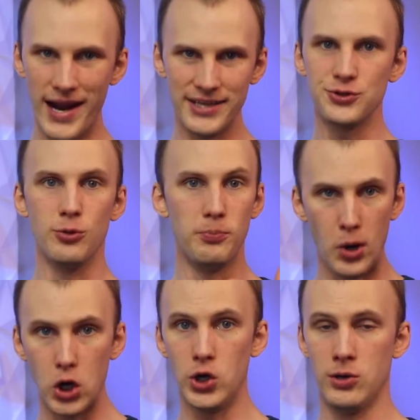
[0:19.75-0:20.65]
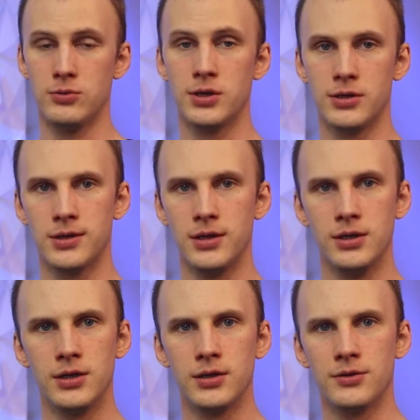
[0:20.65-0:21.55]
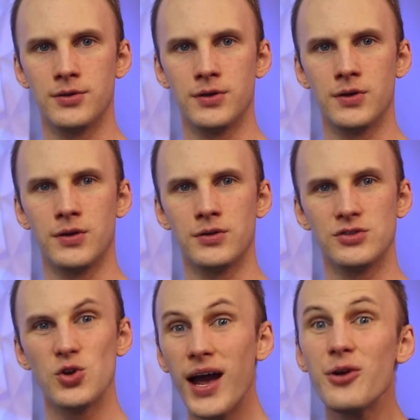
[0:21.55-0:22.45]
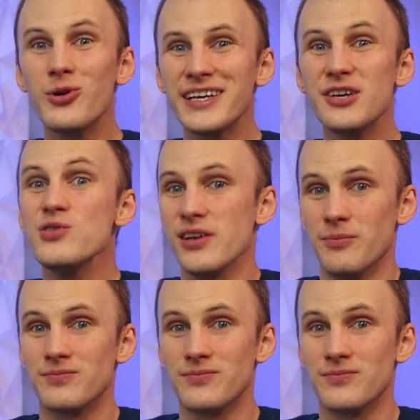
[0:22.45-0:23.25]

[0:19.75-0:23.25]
rent or borrow. So how do I use them?